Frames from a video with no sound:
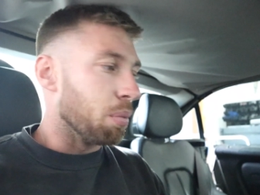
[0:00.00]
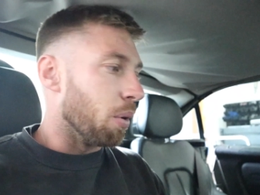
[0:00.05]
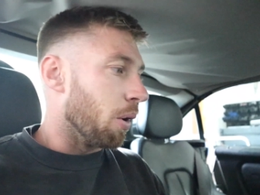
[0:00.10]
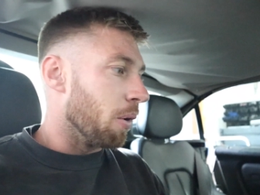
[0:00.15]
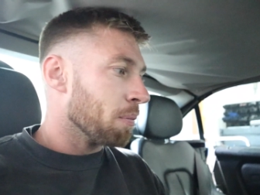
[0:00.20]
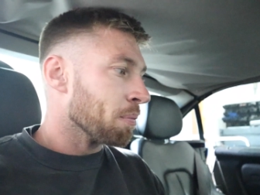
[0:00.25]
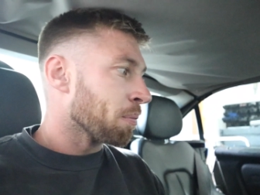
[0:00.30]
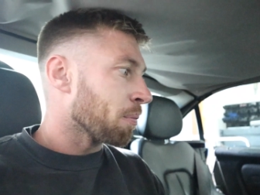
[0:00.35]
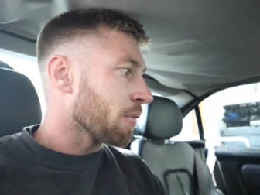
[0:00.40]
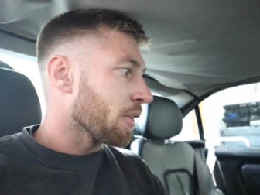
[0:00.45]

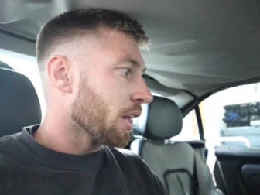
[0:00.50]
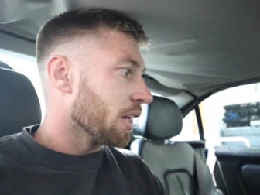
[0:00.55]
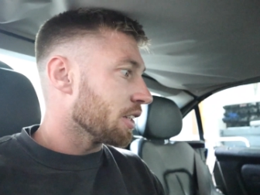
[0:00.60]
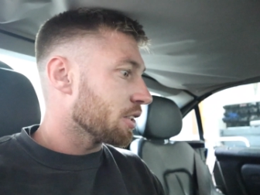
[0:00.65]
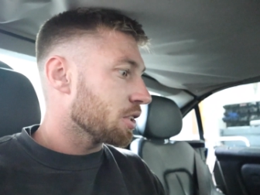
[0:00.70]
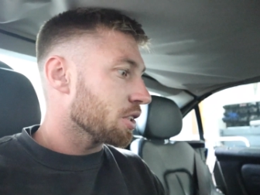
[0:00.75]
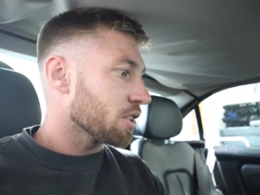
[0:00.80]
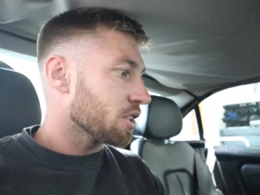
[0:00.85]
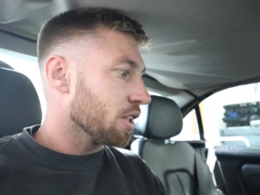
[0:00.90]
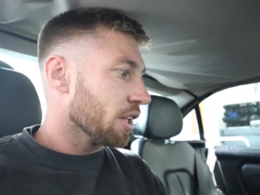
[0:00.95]
But
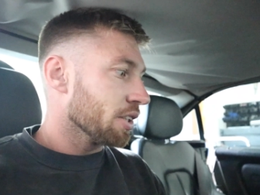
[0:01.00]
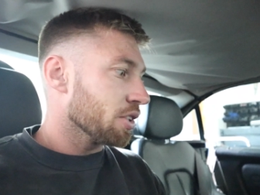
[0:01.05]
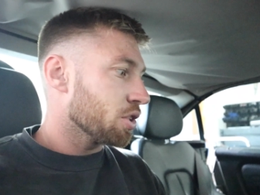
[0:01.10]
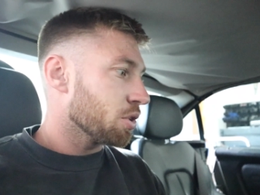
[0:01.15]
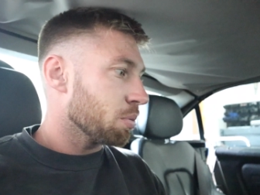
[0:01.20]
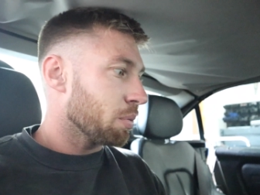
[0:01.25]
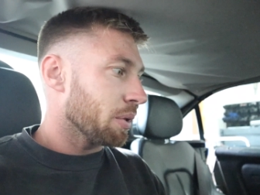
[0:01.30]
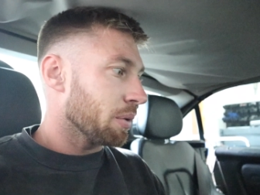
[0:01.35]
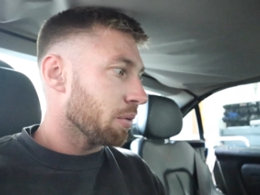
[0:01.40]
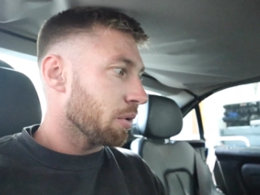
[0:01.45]
this is
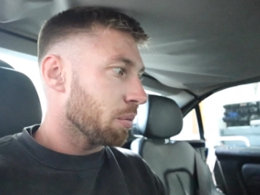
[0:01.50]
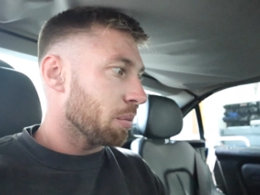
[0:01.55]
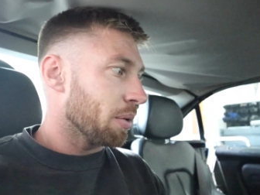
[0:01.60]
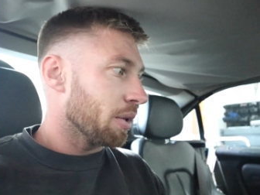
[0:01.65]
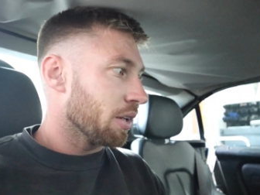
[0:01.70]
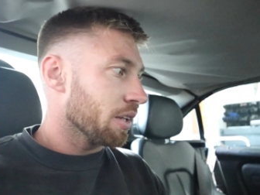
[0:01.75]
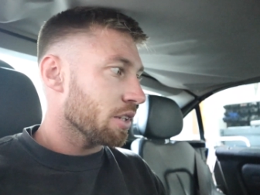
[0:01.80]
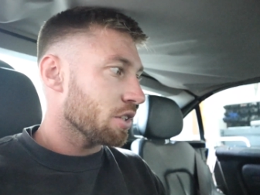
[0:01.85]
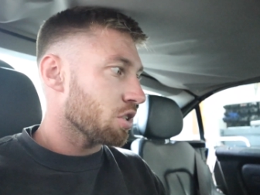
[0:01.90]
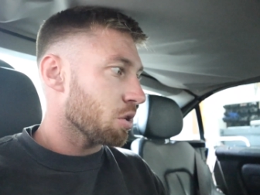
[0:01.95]
literally, we've
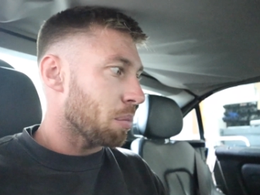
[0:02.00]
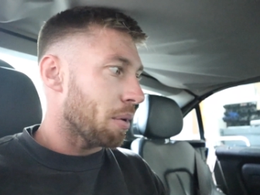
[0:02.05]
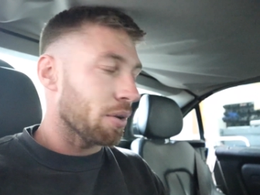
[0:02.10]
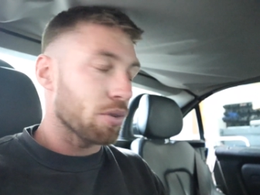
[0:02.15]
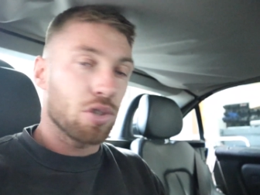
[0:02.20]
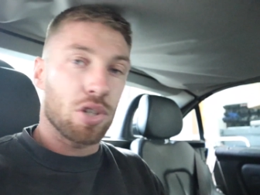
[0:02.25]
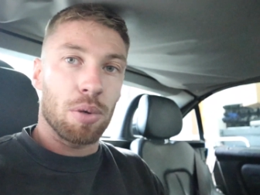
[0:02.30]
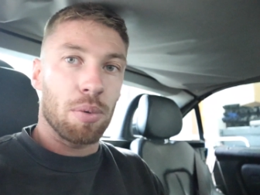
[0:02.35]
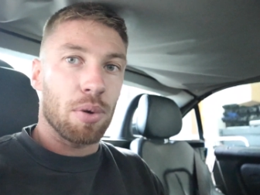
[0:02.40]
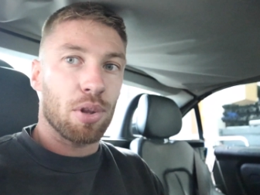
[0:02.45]
been on this for
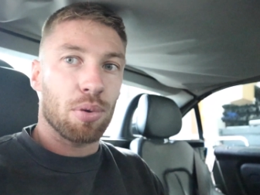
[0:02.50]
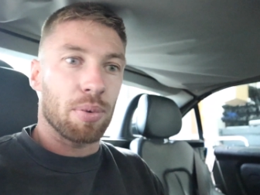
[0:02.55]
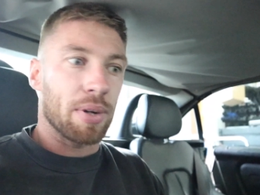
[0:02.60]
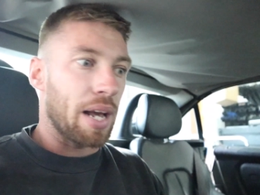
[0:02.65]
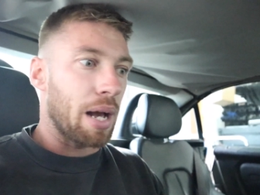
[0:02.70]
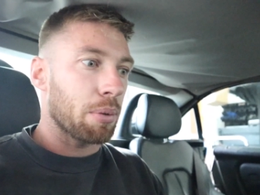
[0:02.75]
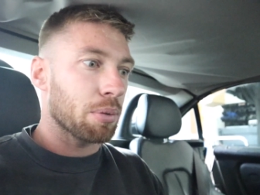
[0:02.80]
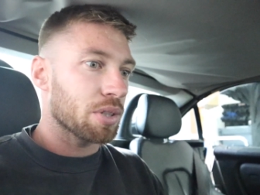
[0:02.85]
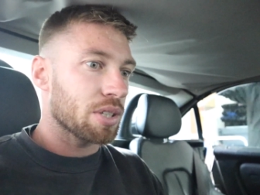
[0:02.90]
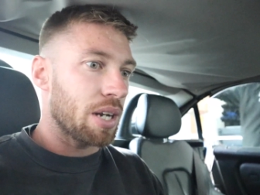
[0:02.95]
about 2 or 3
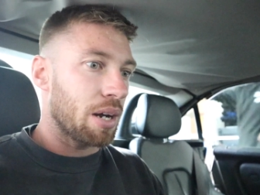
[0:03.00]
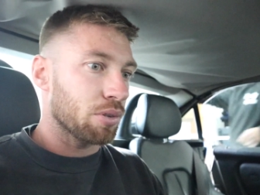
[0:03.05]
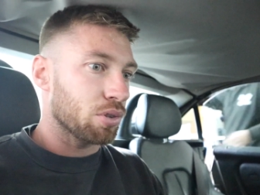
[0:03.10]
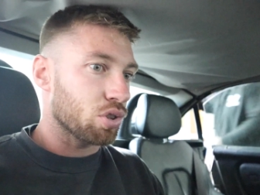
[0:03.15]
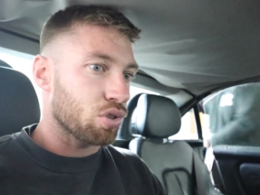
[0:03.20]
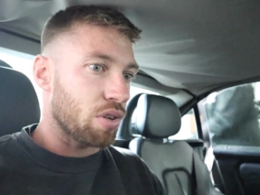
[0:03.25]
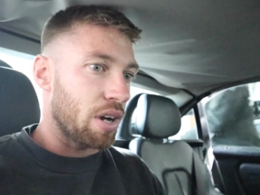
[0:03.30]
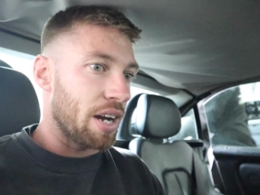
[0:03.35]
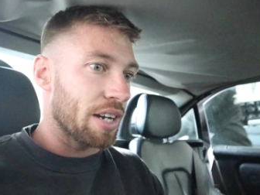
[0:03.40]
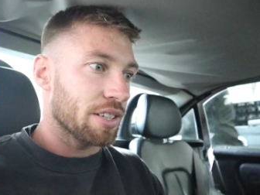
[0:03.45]
hours now,
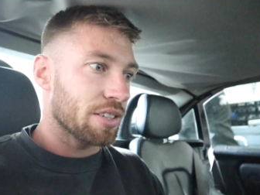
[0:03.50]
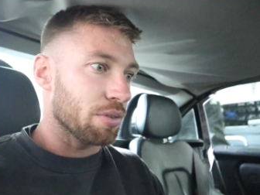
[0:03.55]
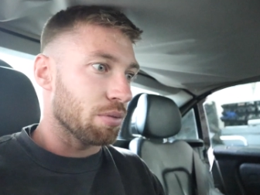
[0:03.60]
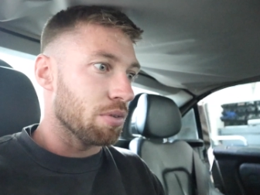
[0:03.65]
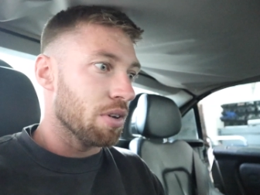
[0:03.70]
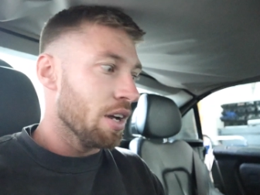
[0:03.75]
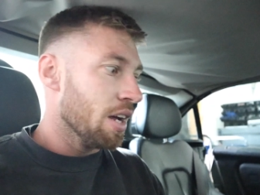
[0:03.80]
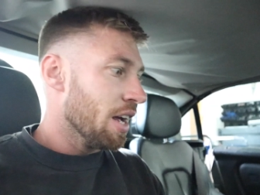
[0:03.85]
just trying to